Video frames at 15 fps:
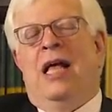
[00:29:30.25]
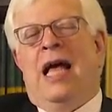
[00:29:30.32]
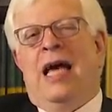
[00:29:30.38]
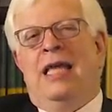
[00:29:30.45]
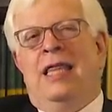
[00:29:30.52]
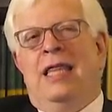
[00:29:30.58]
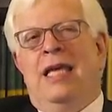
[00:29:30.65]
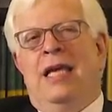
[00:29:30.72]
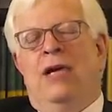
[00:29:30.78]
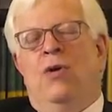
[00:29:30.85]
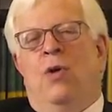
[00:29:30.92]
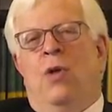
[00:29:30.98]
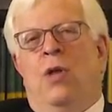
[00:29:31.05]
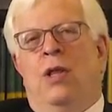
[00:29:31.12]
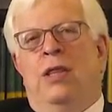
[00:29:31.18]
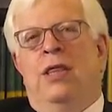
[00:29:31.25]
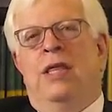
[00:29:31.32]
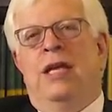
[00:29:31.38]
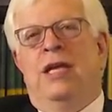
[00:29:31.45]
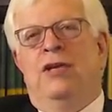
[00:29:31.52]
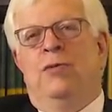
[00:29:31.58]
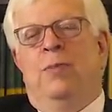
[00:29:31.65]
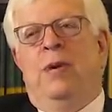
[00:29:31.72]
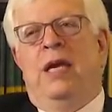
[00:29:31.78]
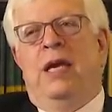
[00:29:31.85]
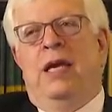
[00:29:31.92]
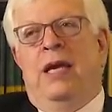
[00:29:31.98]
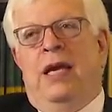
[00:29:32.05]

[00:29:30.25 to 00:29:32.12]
I think all things being